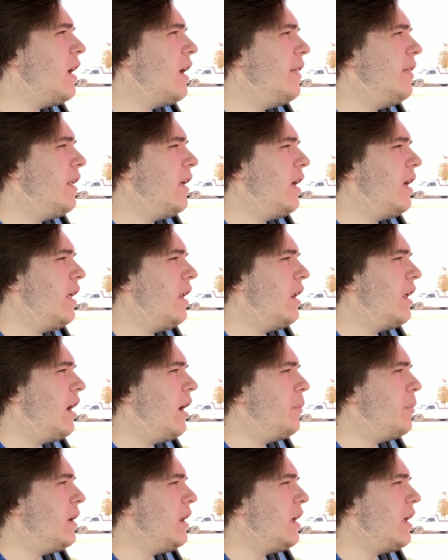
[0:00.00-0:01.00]
And then
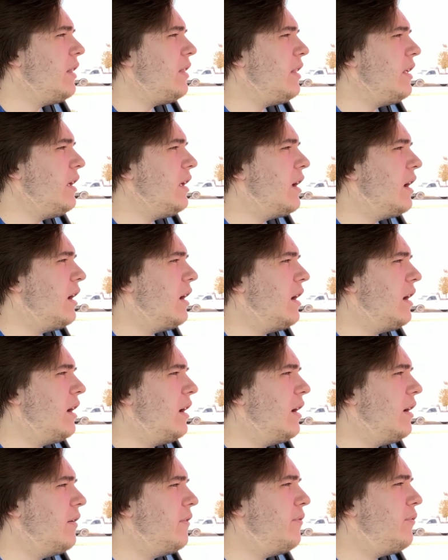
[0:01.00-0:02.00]
I'm gonna get the
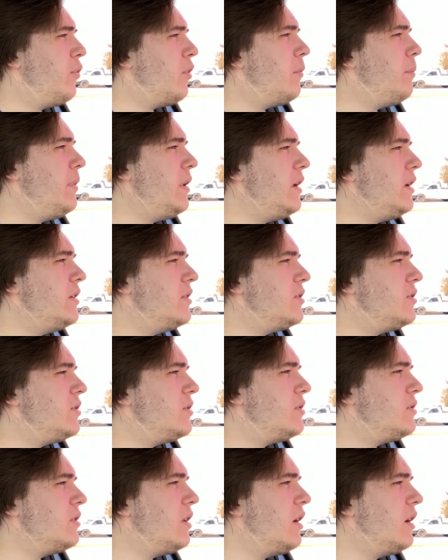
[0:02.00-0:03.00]

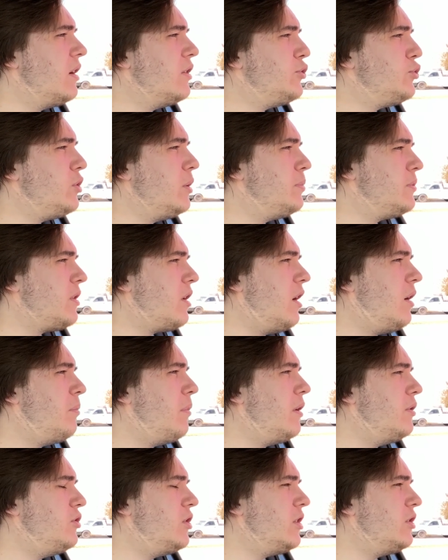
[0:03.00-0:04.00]
4-piece strips
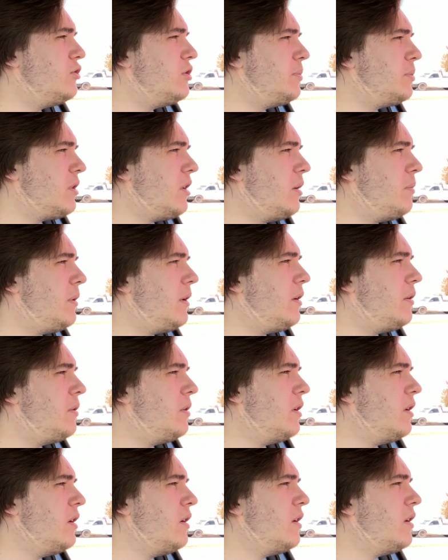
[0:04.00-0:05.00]
combo, chicken strips combo.